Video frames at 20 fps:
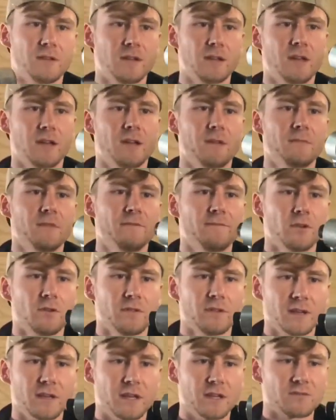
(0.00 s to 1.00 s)
They're
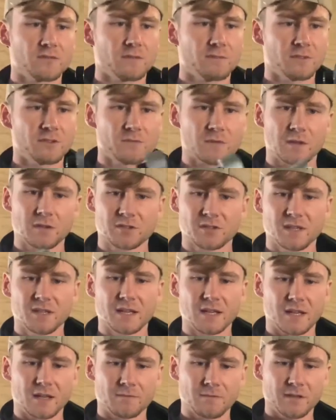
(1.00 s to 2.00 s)
vulcanised rubber as well, so you
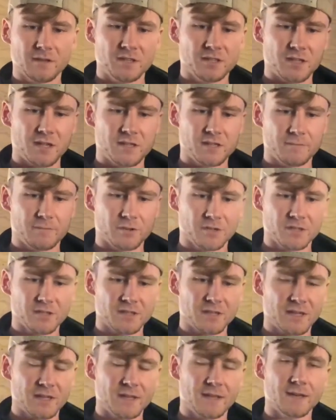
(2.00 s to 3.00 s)
can't really change the
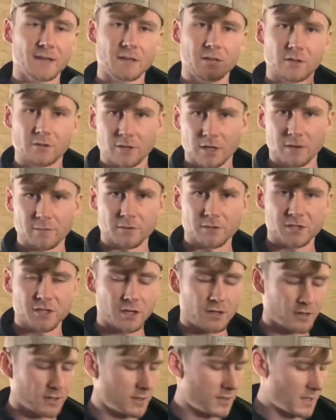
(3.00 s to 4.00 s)
bushes like you can on a normal
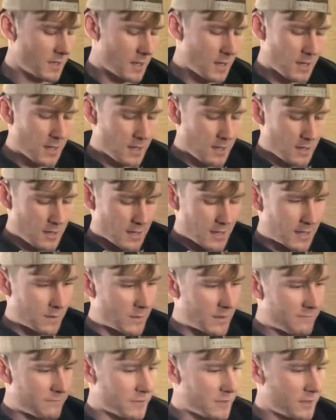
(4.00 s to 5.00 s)
shock.
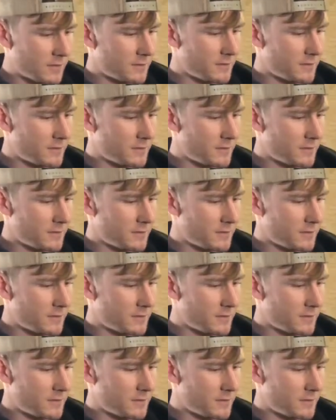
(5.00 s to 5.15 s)
However,